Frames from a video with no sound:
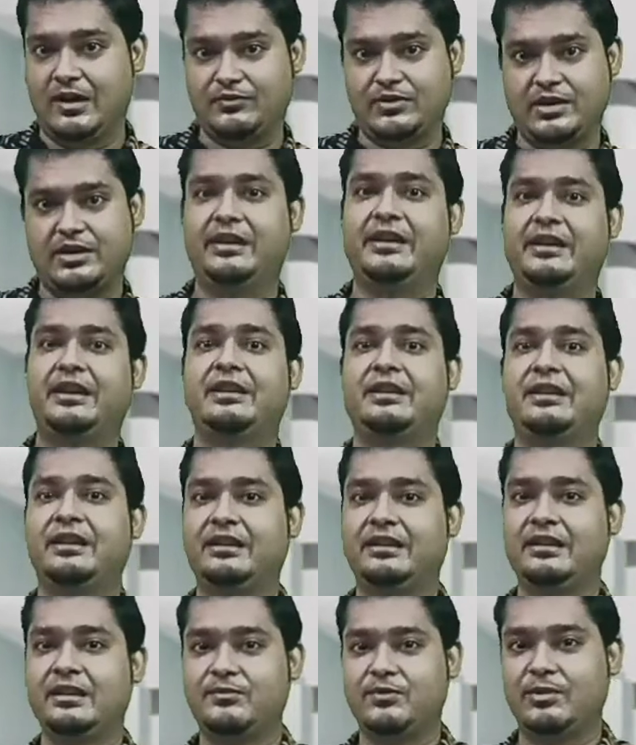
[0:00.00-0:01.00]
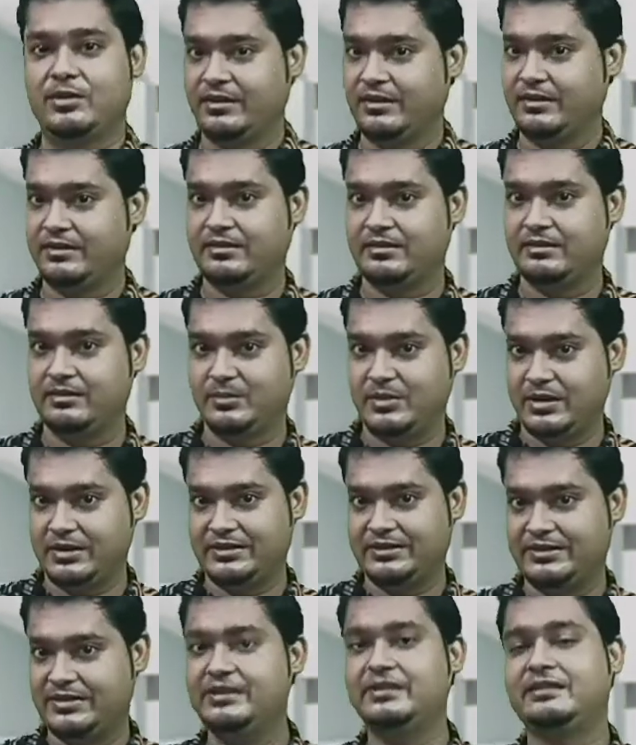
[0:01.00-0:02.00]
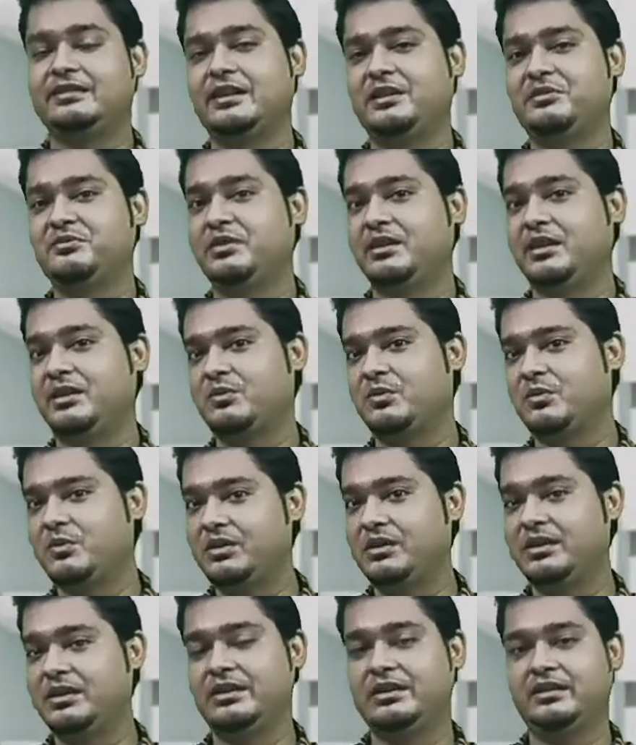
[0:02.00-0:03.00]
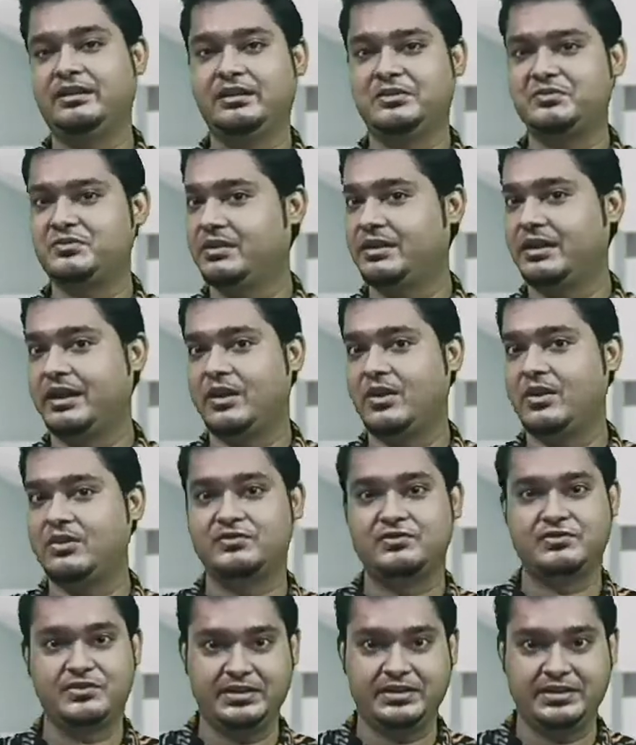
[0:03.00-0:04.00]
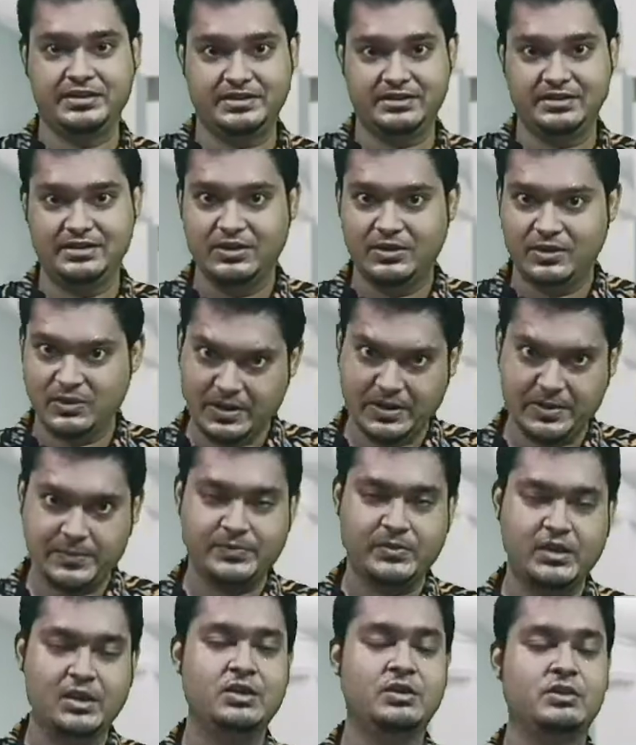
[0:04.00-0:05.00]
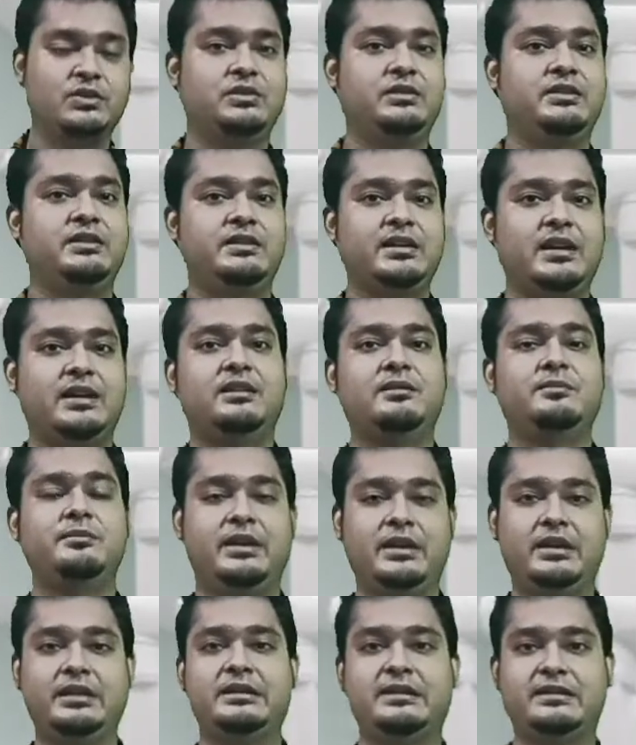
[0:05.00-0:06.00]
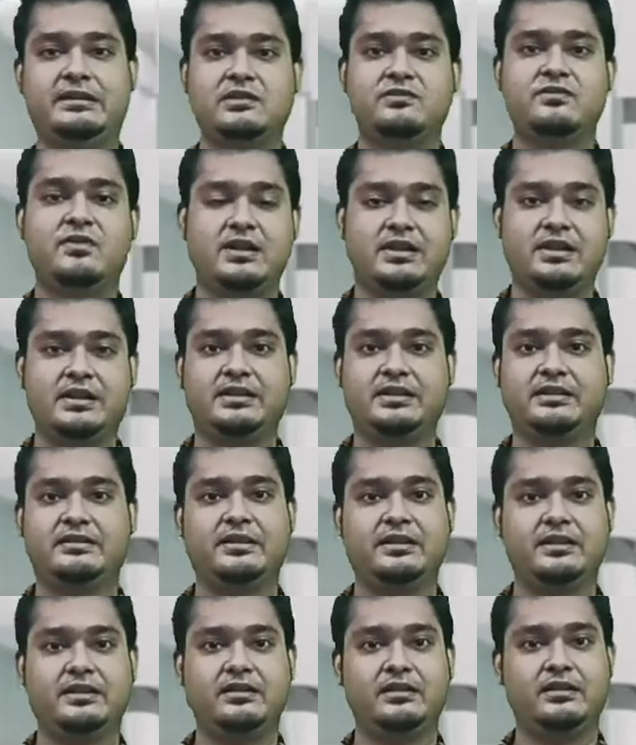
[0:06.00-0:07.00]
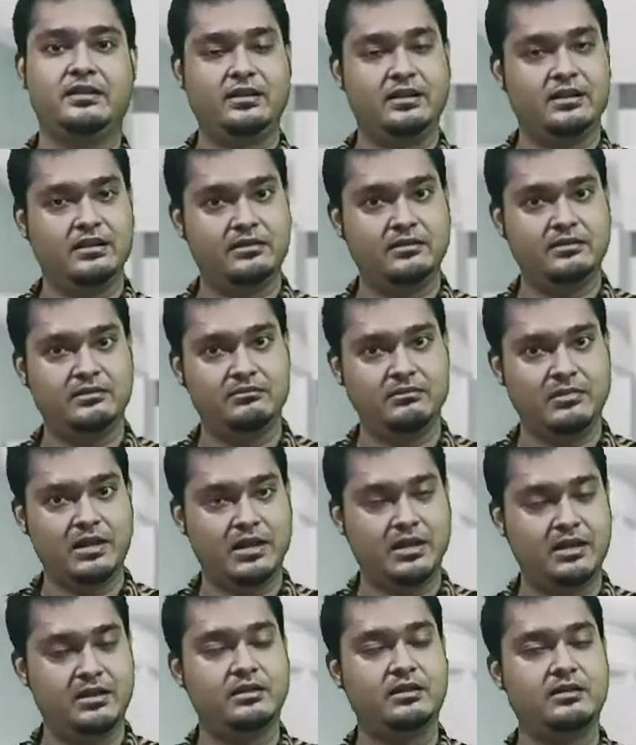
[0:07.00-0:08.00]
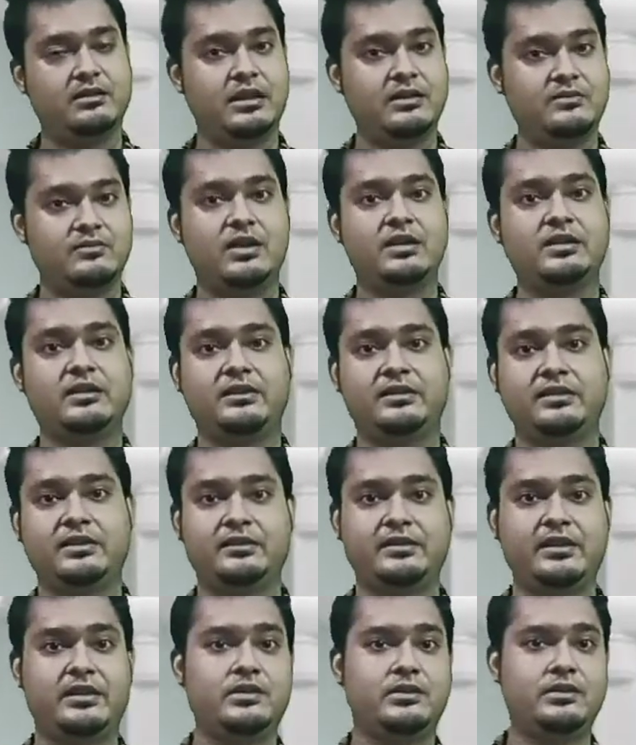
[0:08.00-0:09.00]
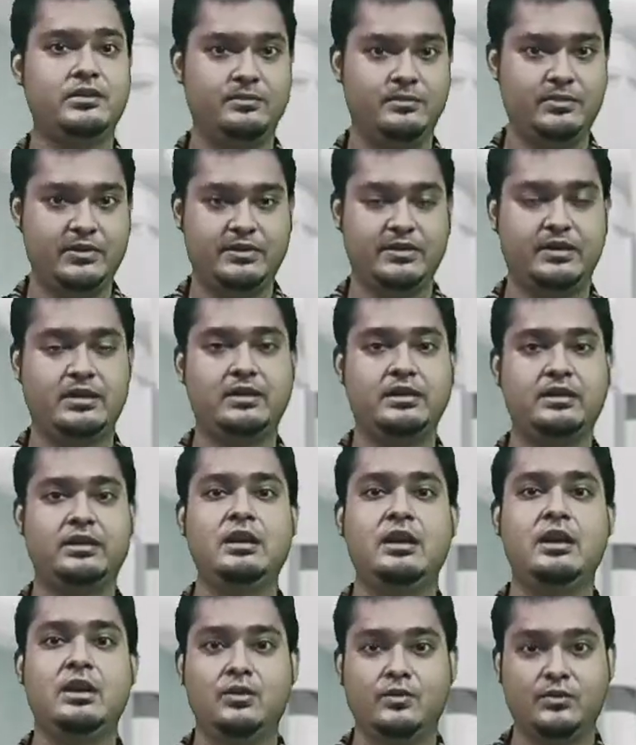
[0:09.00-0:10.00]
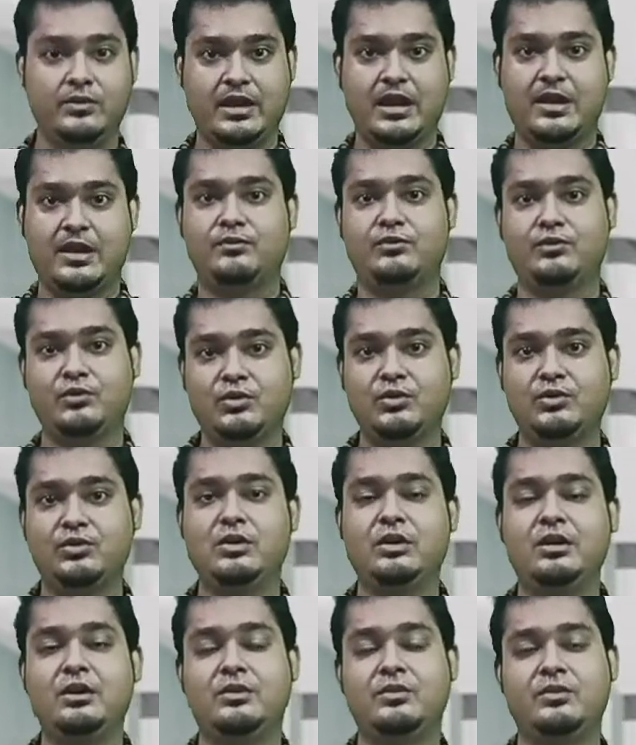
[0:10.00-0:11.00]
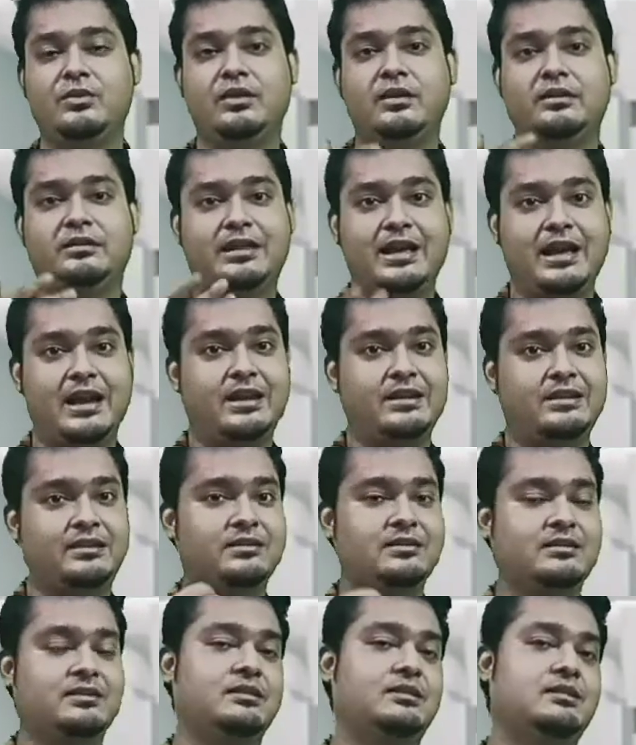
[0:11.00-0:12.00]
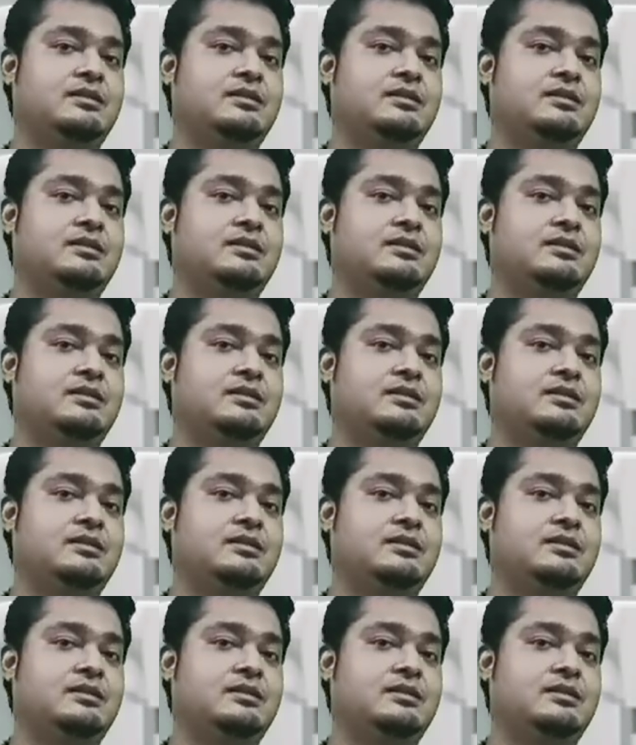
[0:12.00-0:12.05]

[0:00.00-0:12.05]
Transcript: after detecting the blockage, but in CT scan we can only detect, we cannot treat it. Okay, so these are main disadvantages and the advantages, and basically we have know that